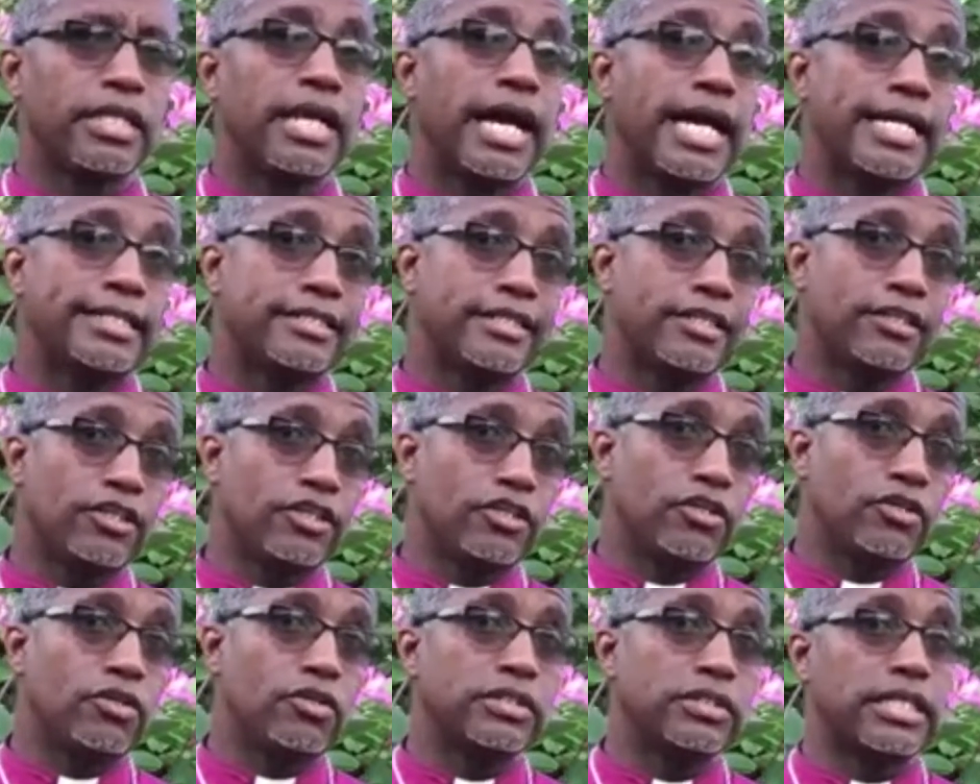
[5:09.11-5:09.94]
and to
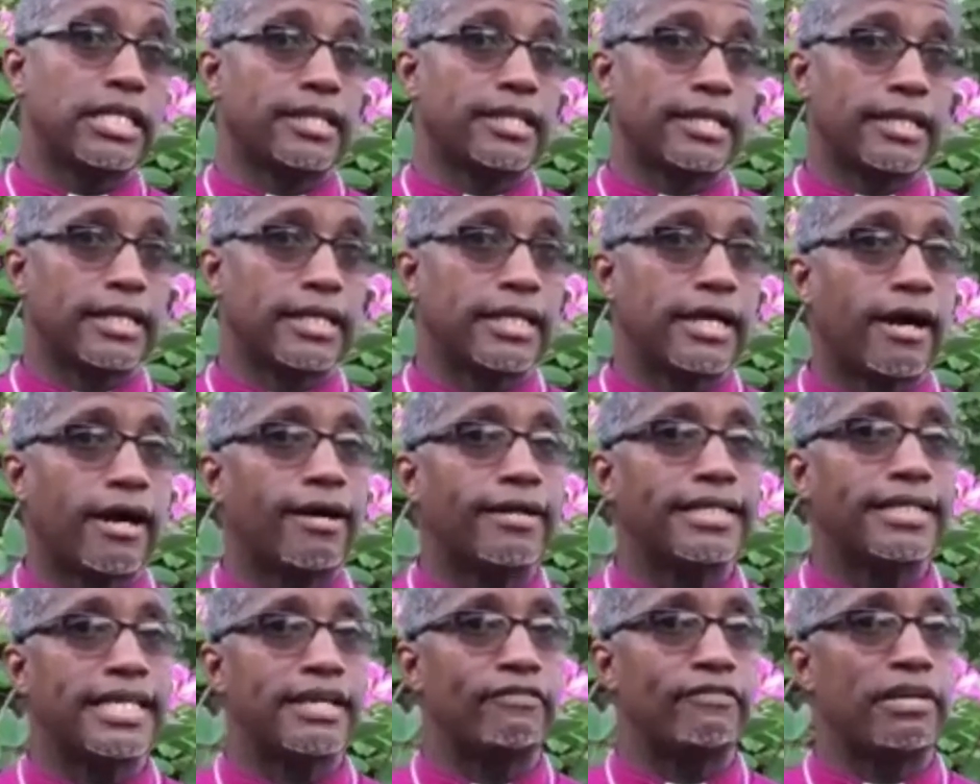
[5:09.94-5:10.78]
use the
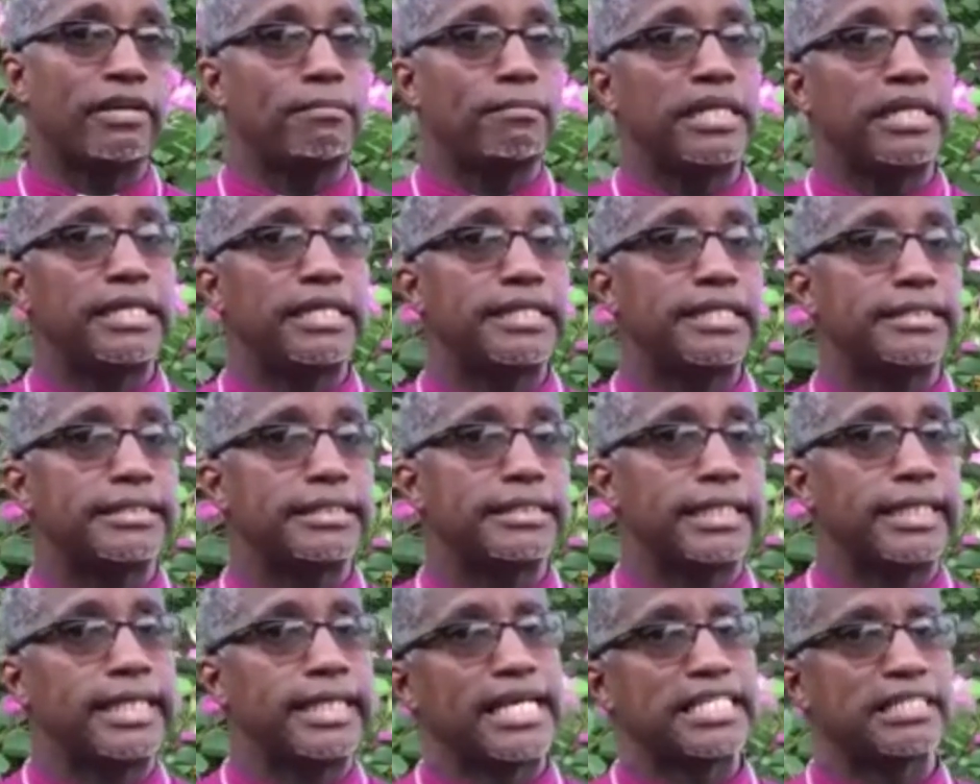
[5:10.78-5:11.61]
God-given
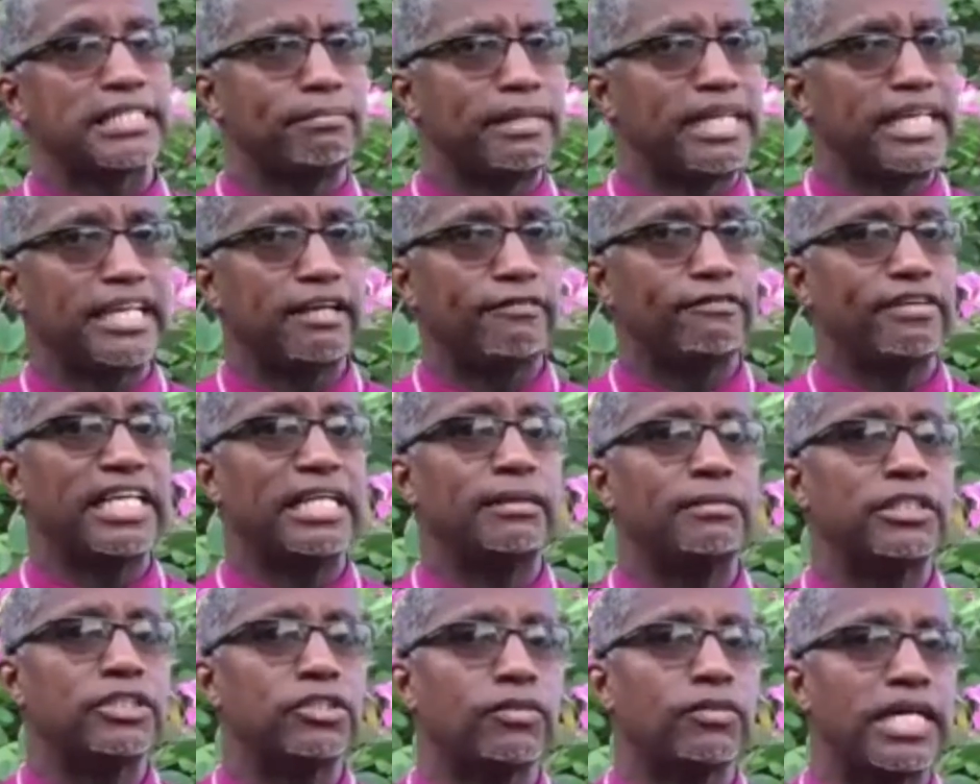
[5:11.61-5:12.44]
means He has made
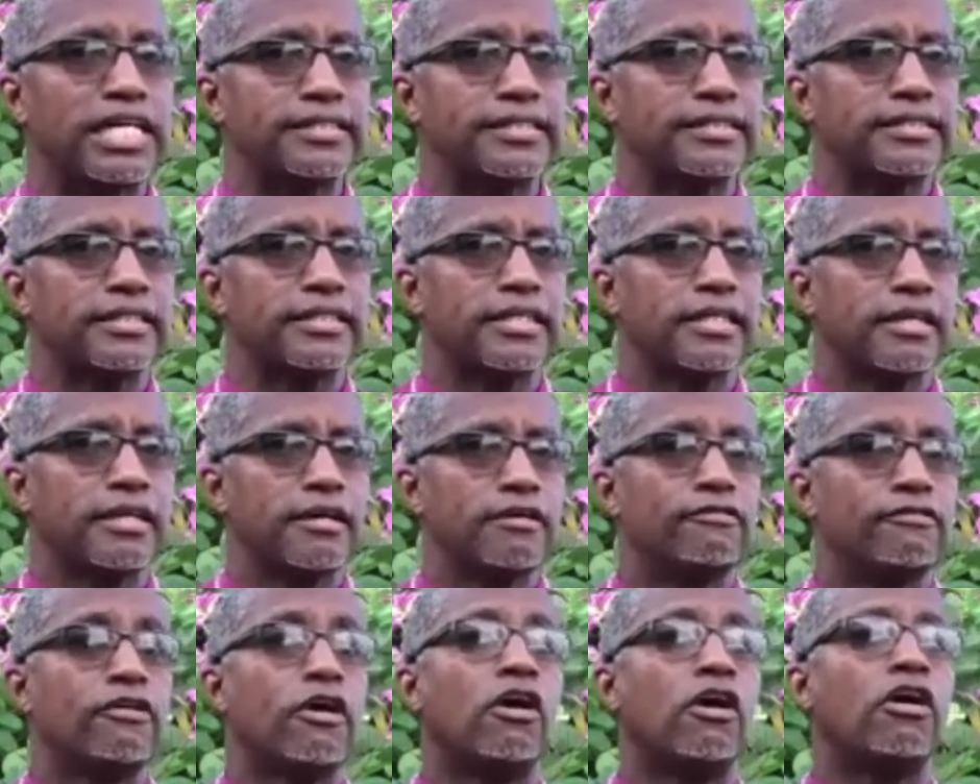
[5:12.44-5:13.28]
available to us
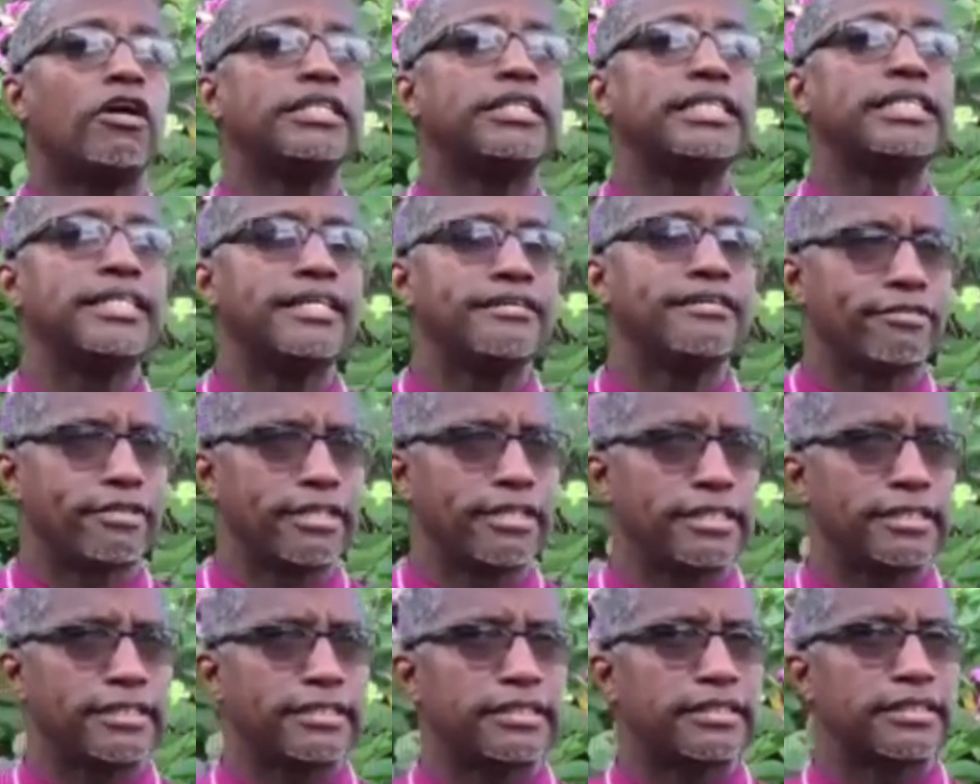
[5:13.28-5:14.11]
for our
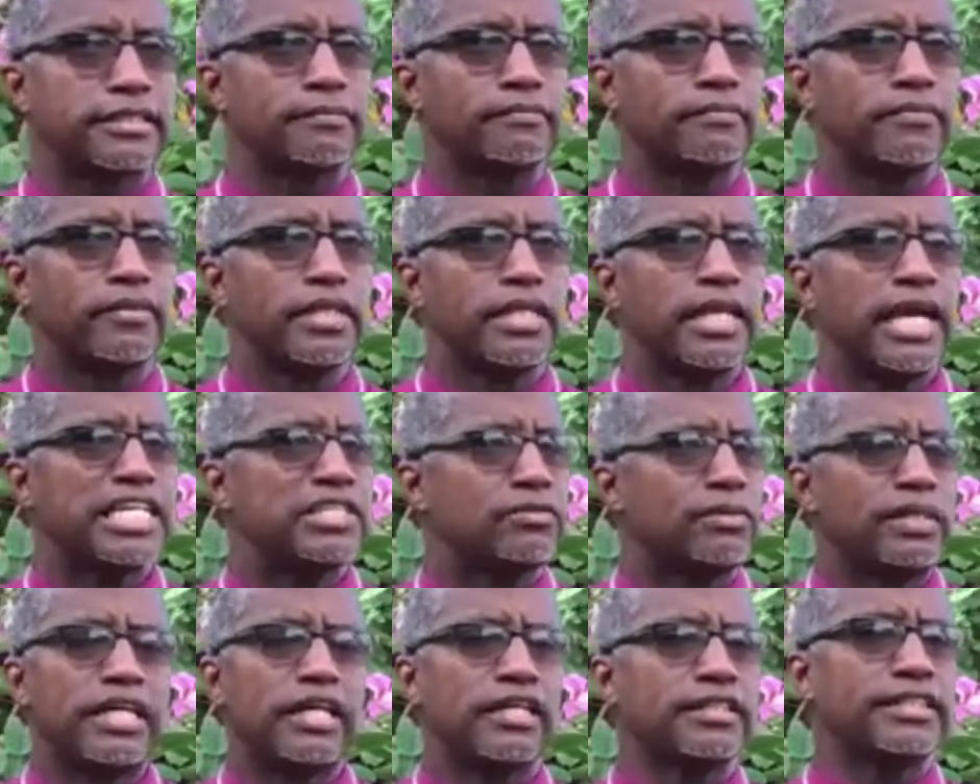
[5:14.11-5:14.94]
deliverance,
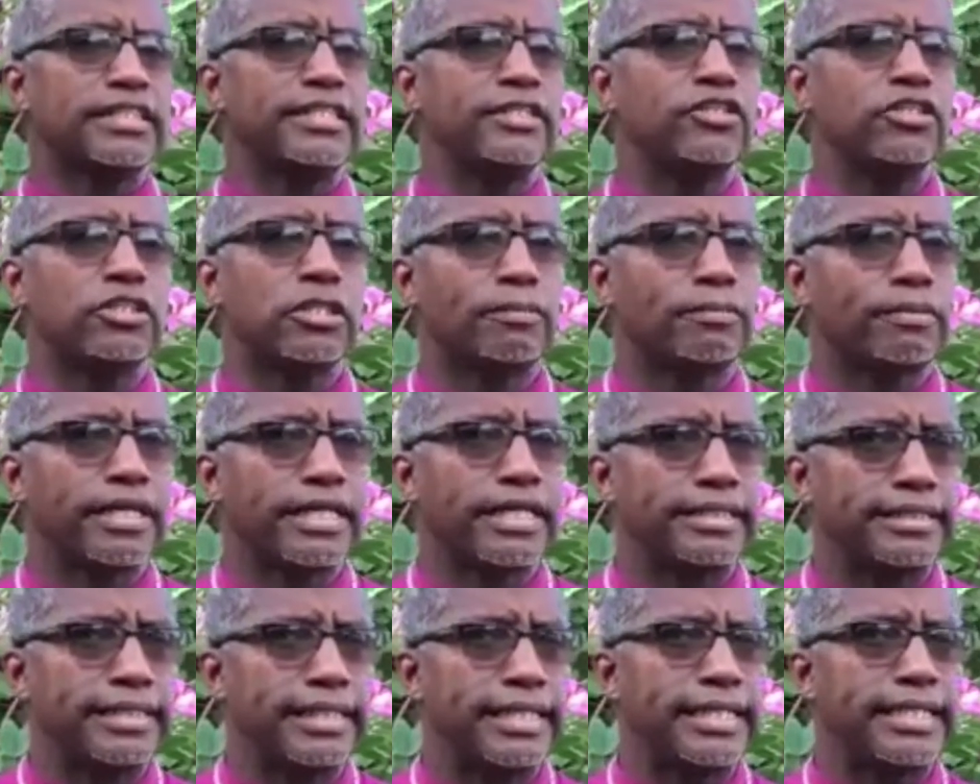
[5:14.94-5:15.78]
as we continue to pray
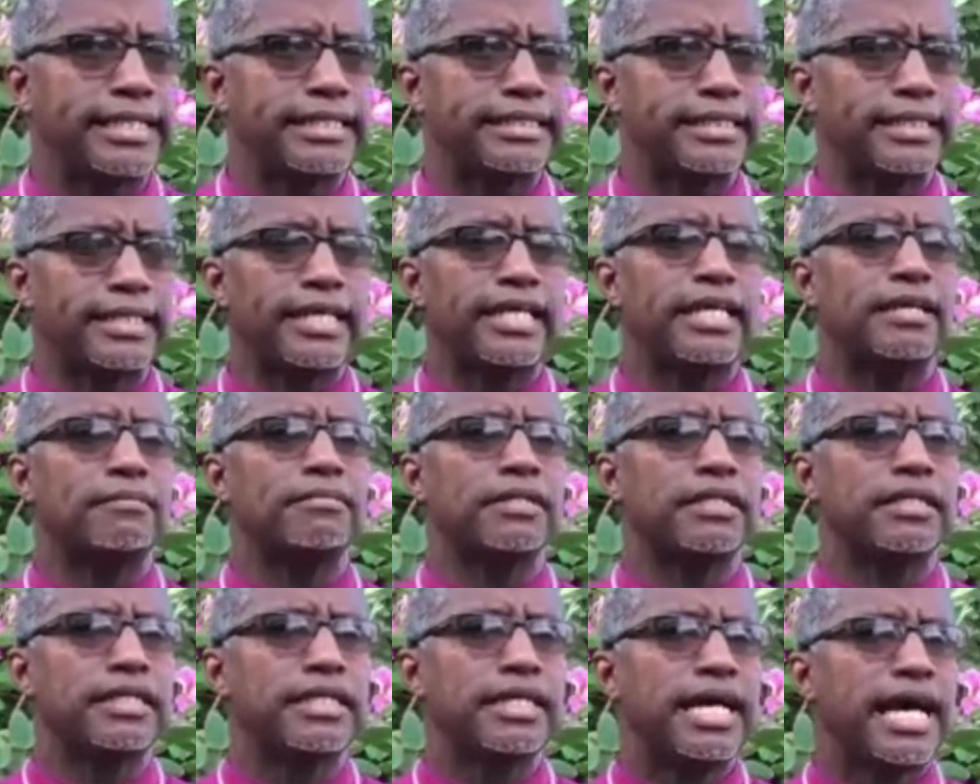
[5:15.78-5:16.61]
daily to
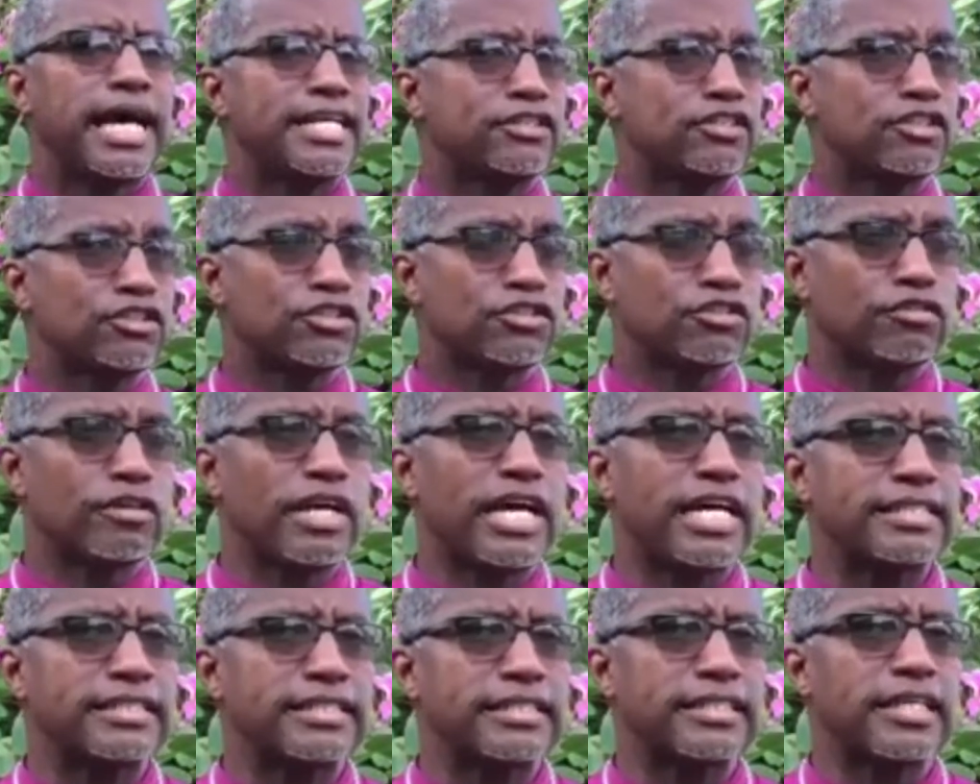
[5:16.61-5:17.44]
Him and to
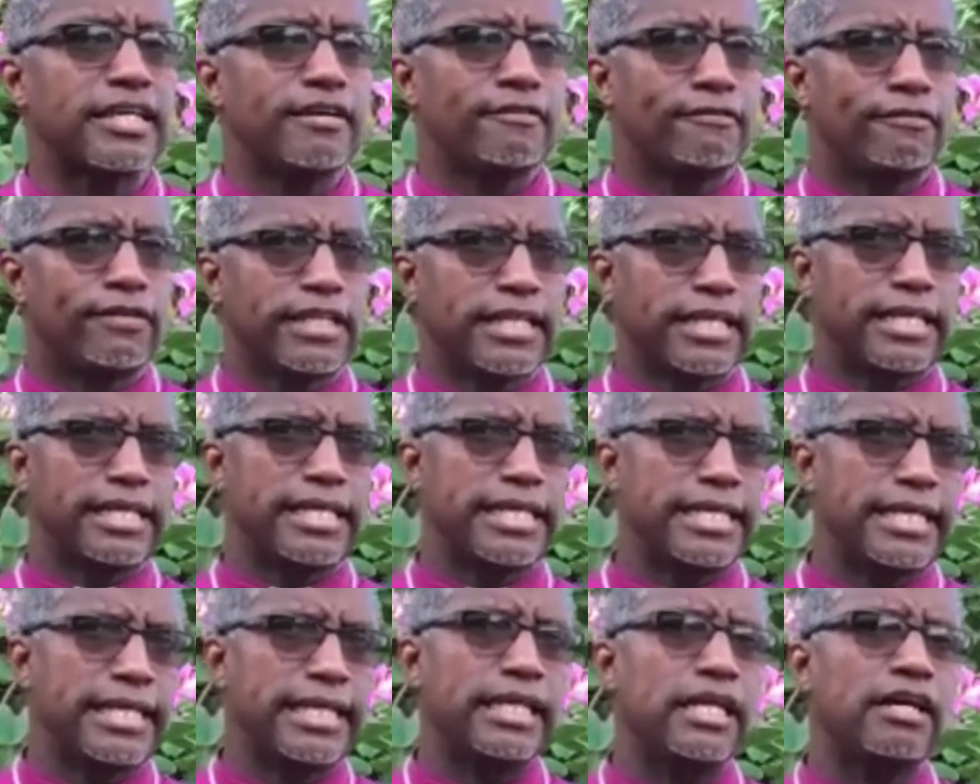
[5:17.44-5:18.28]
trust for the
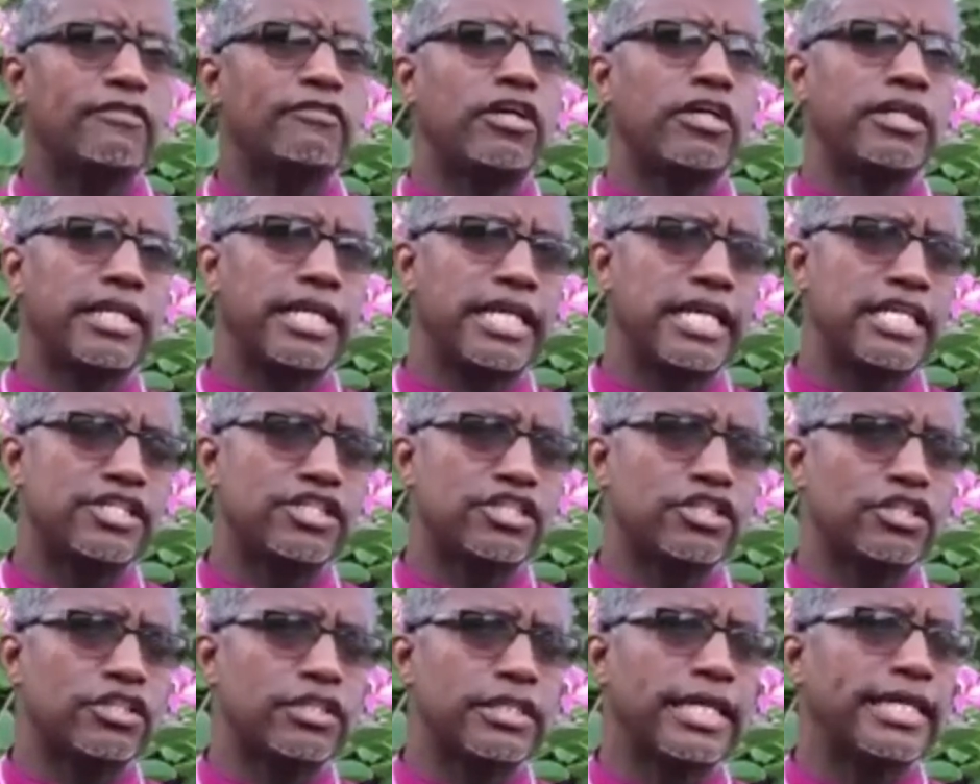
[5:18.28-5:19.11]
healing of our
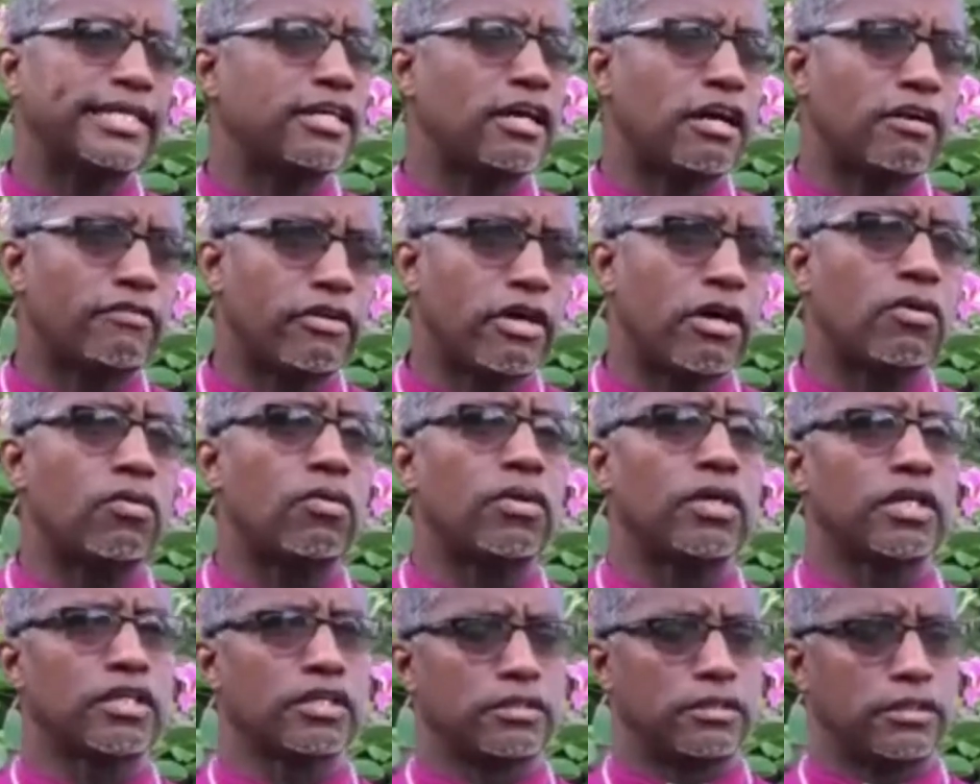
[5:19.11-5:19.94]
nation and of our
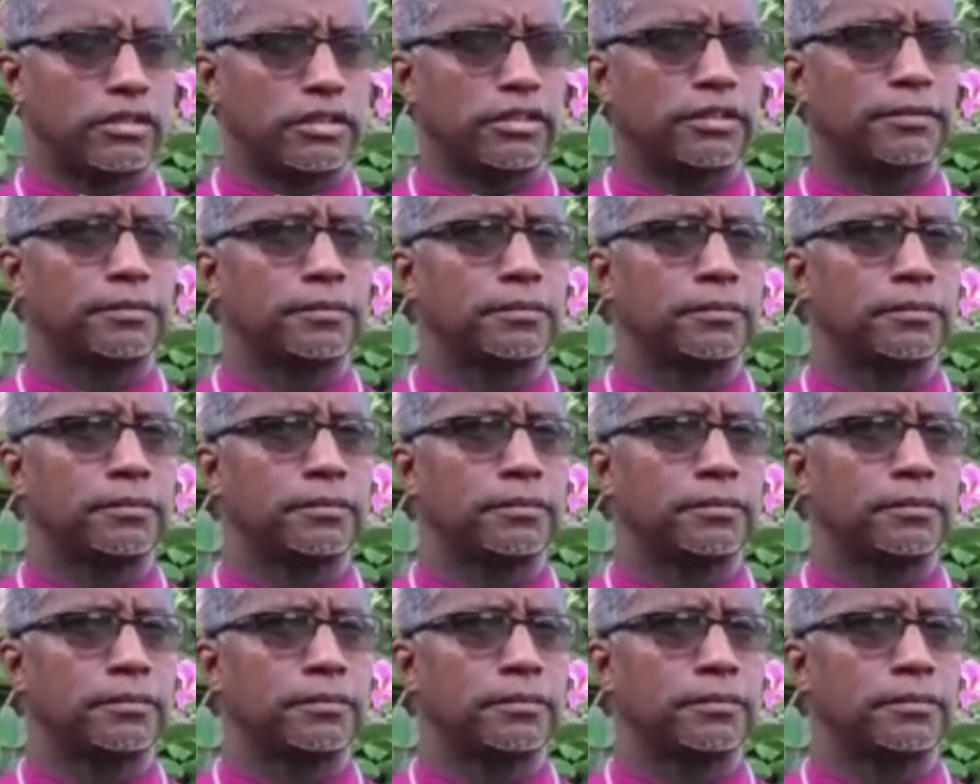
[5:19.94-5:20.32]
world.